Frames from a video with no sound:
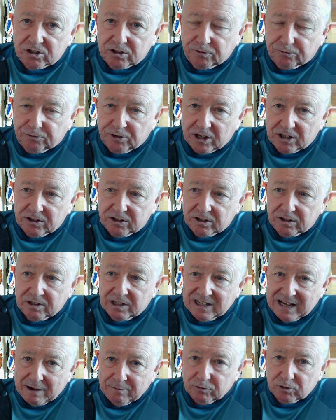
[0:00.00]
to fit
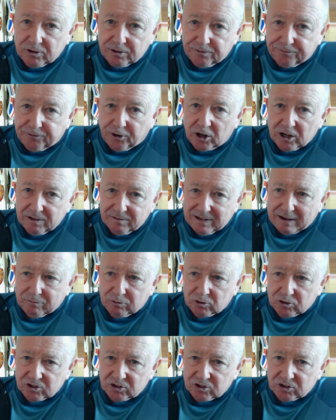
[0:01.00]
the 5 level